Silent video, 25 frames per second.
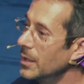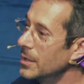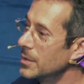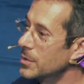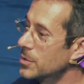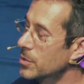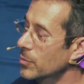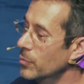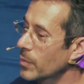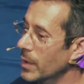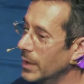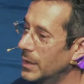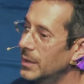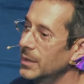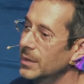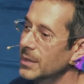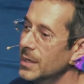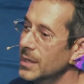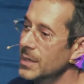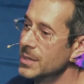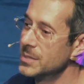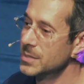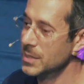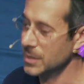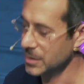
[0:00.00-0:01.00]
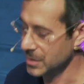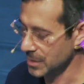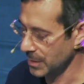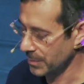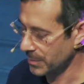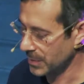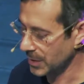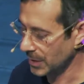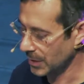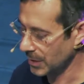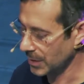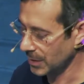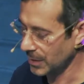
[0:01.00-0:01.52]
to recognize that
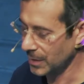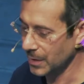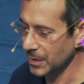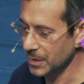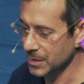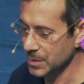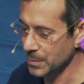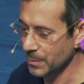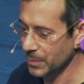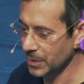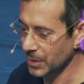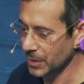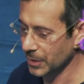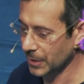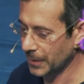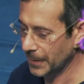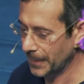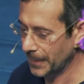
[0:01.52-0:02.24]
something is a bug.